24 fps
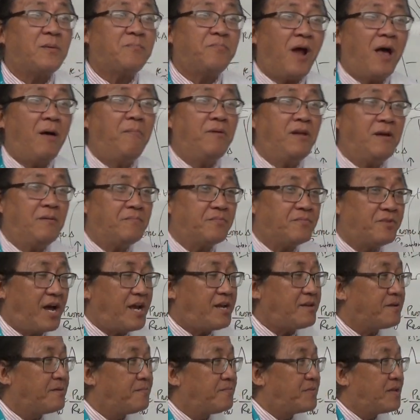a problem,
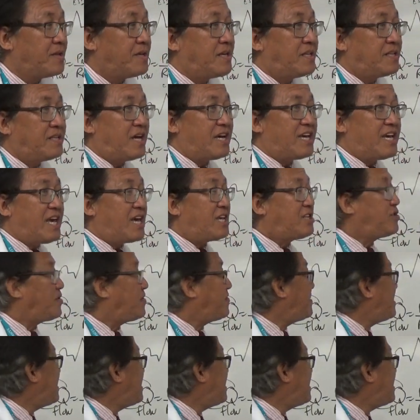right? Now, each of